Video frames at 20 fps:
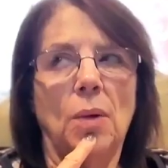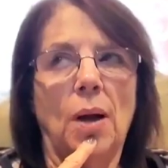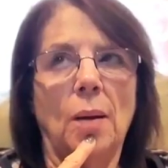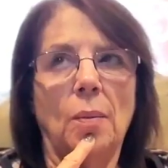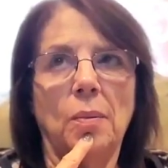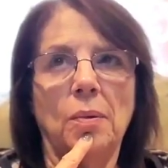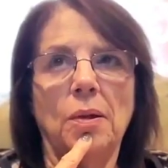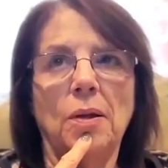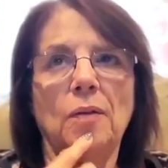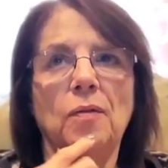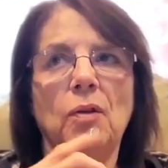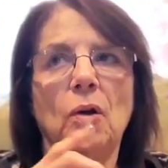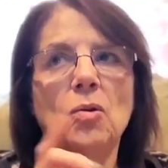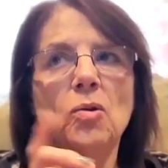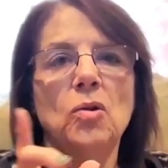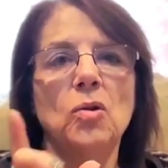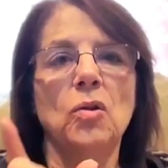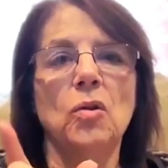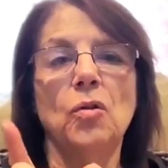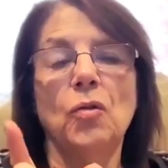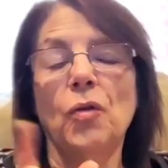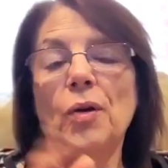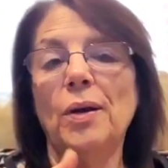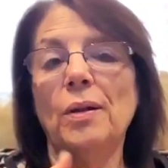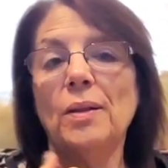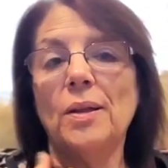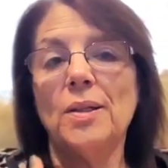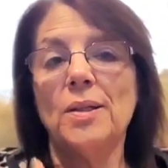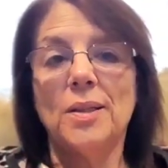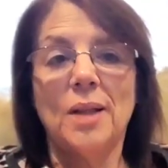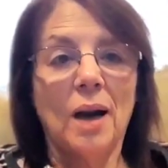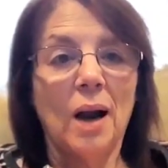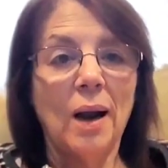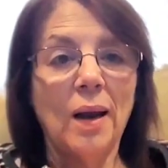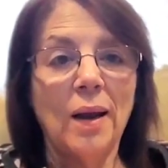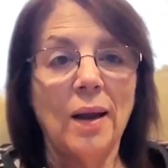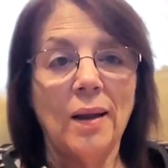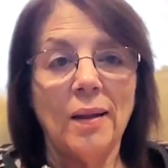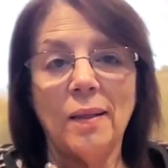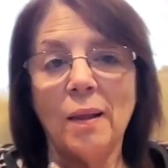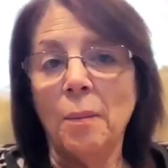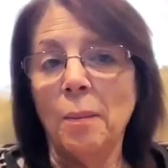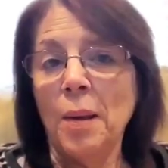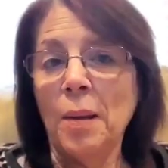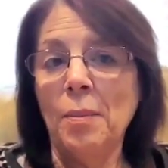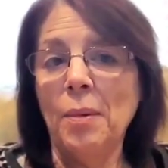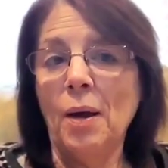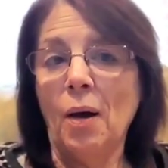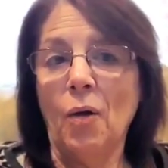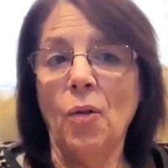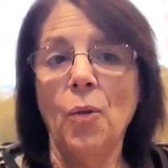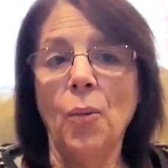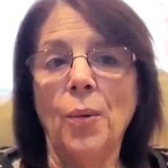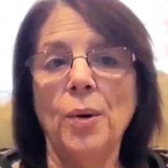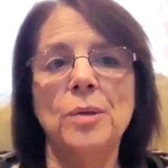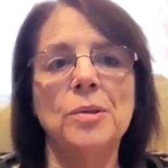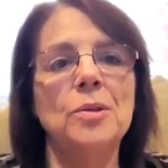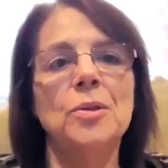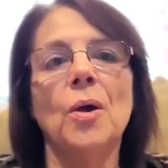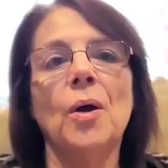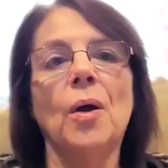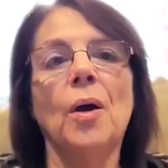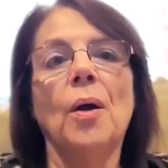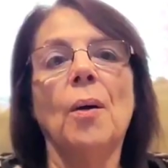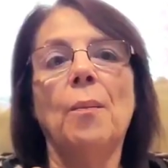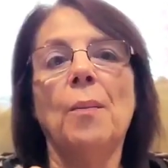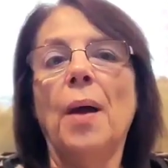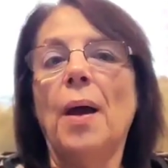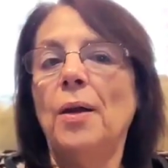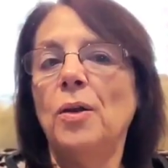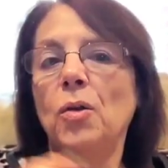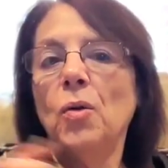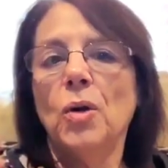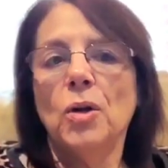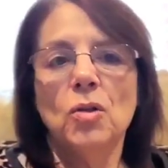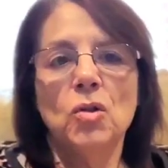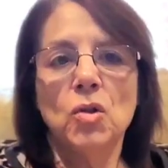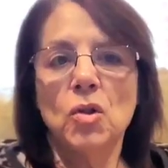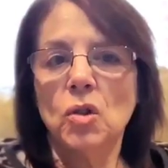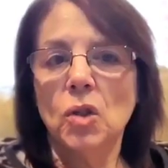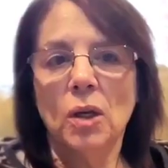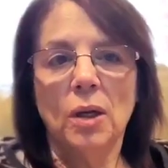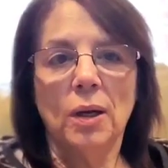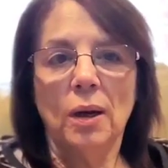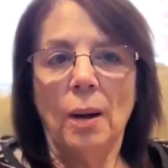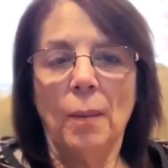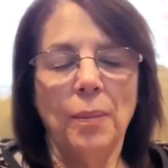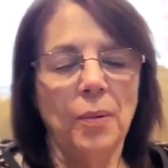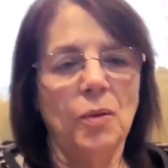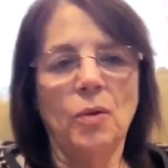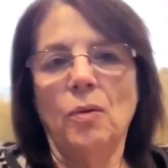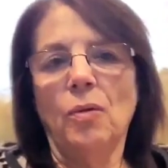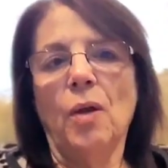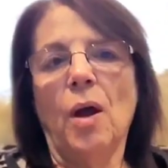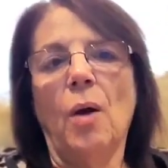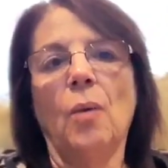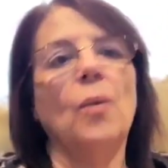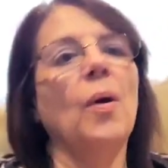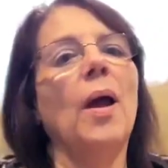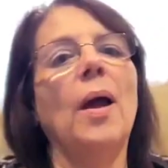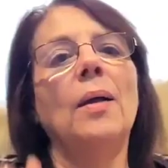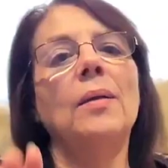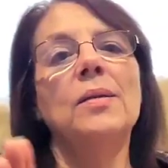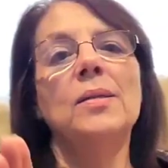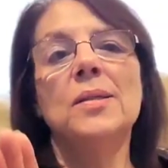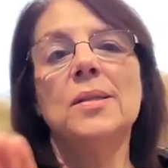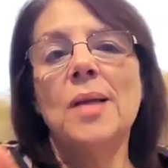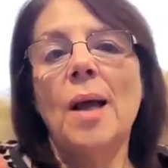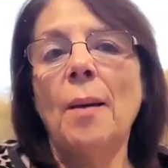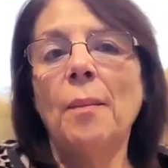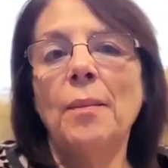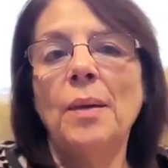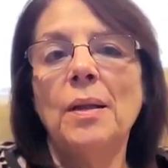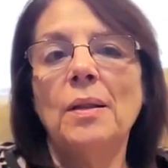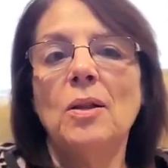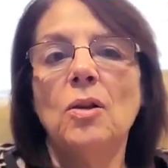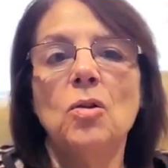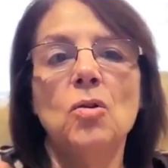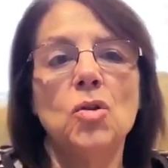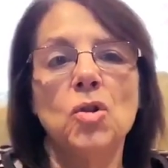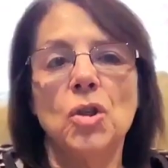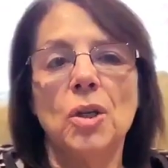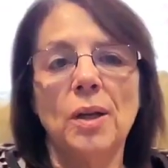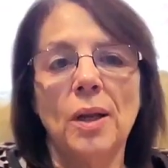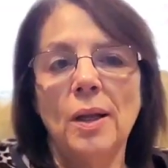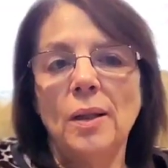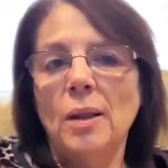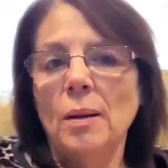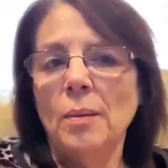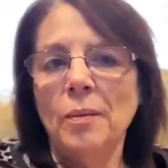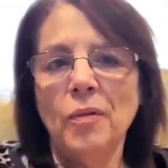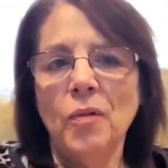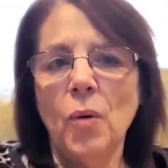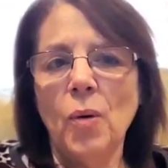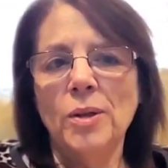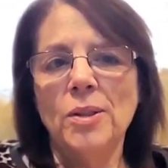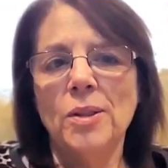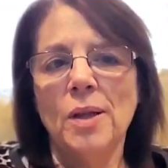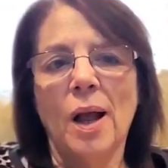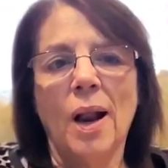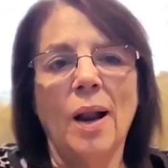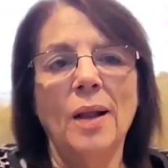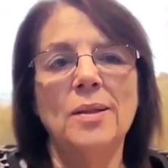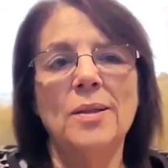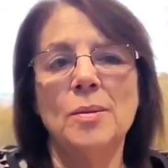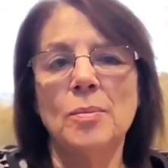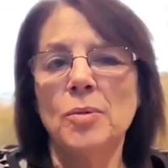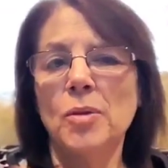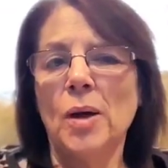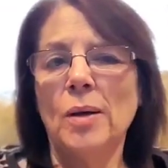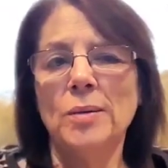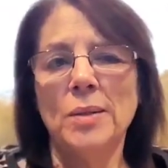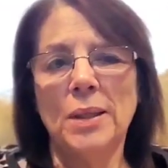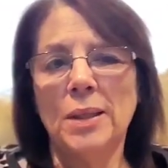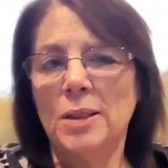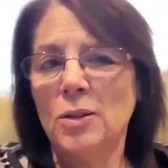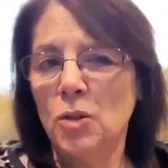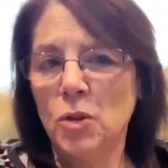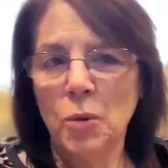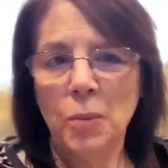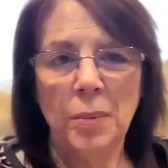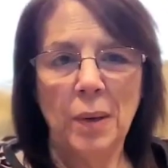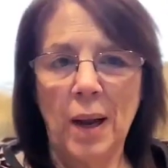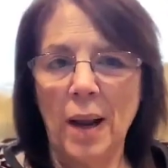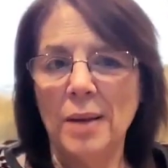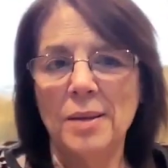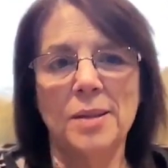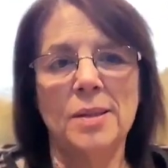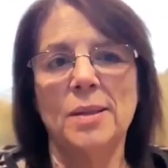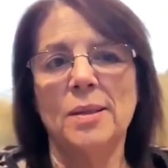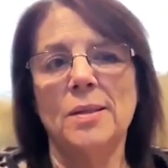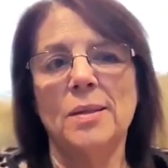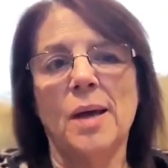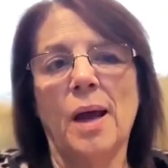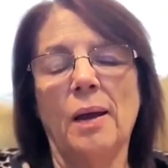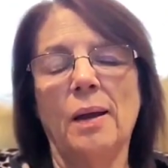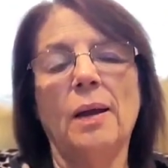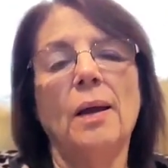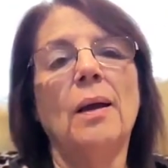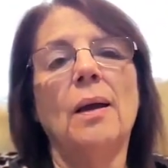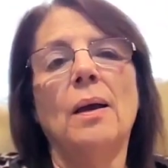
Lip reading: I believe those are the three at least that I eat. There may be other ones and you can just look it up and you'll know. And does that mean that you shouldn't eat them? Of course not. Sometimes I eat two bananas in a day.